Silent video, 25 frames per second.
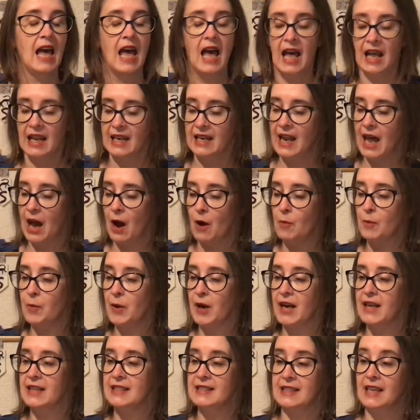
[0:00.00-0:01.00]
Now,
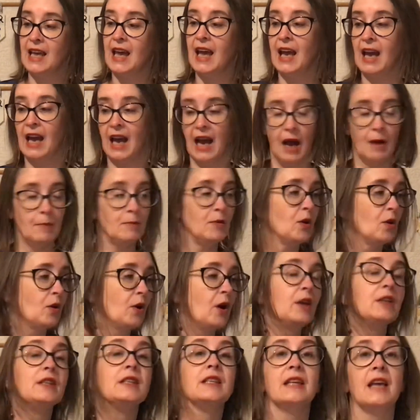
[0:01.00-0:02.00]
because I'm not going
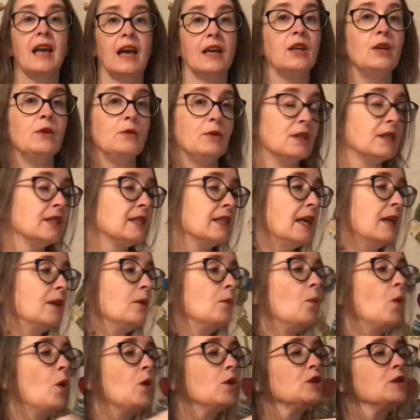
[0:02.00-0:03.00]
to get you to sit and
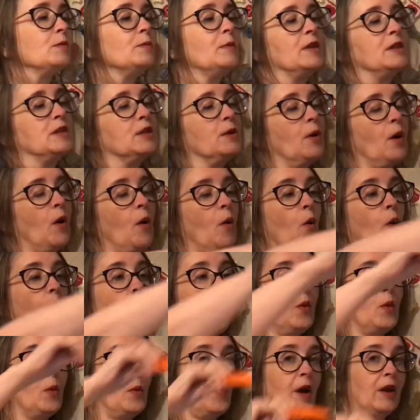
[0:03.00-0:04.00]
watch me do it all the
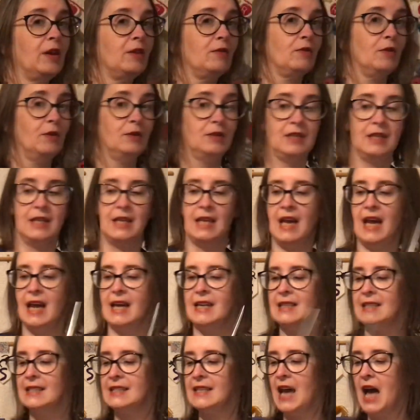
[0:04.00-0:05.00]
way through to the
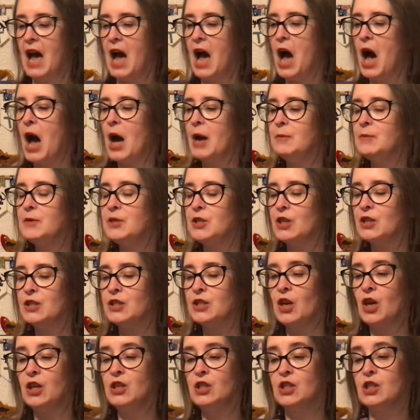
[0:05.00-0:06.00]
end, I'm just
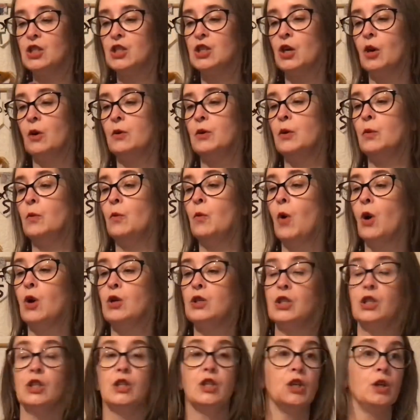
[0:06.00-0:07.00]
going to show you what to
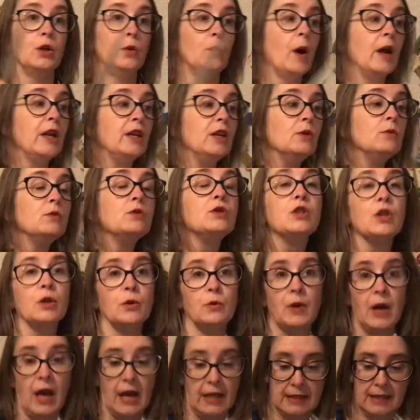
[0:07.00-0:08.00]
do when you do
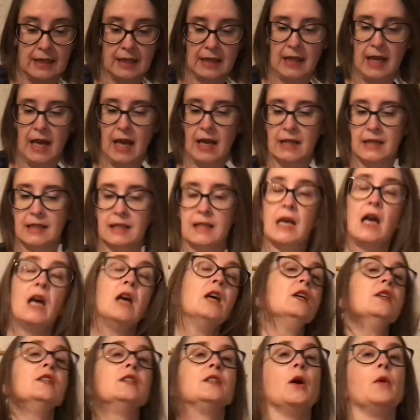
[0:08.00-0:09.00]
get to the end.
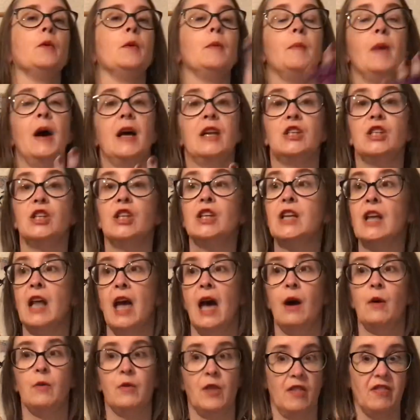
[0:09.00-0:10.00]
So imagine now
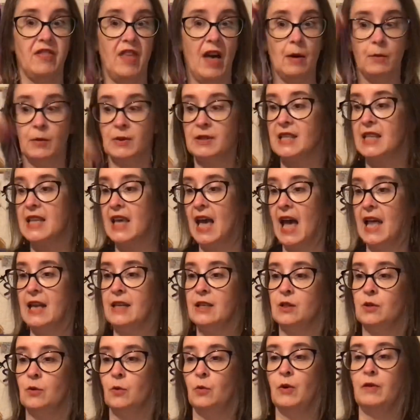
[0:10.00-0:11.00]
that that was the end.
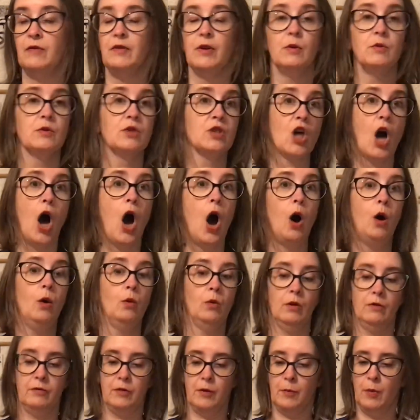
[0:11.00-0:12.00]
We've used the whole
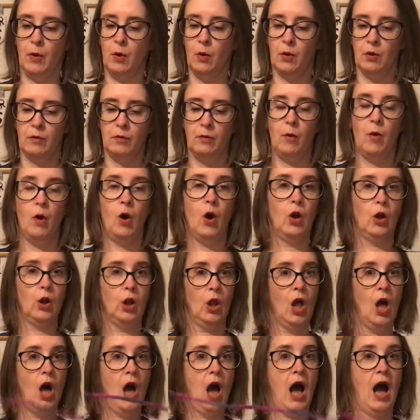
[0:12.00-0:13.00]
of the ball of wool
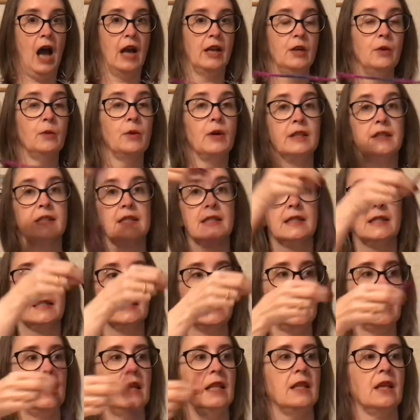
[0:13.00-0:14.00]
and you can
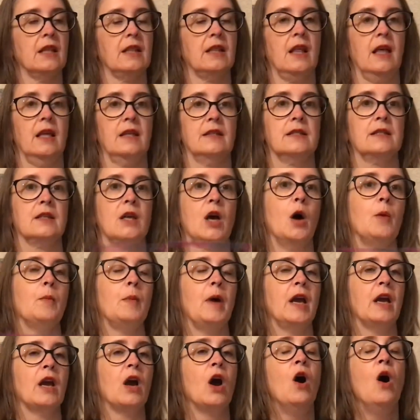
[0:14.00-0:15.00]
see that that's
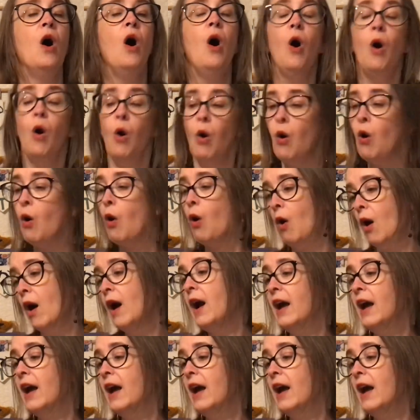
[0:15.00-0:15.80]
coming. Or